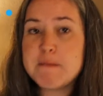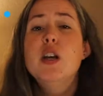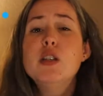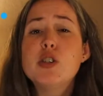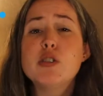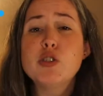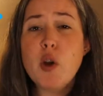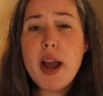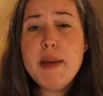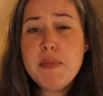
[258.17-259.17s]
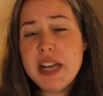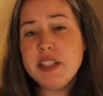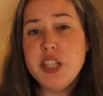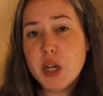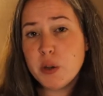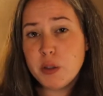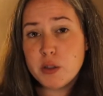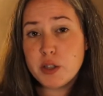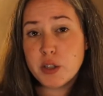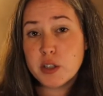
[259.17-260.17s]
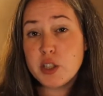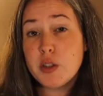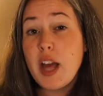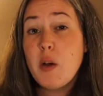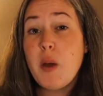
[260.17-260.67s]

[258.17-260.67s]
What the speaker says: So try and best narrow your search so that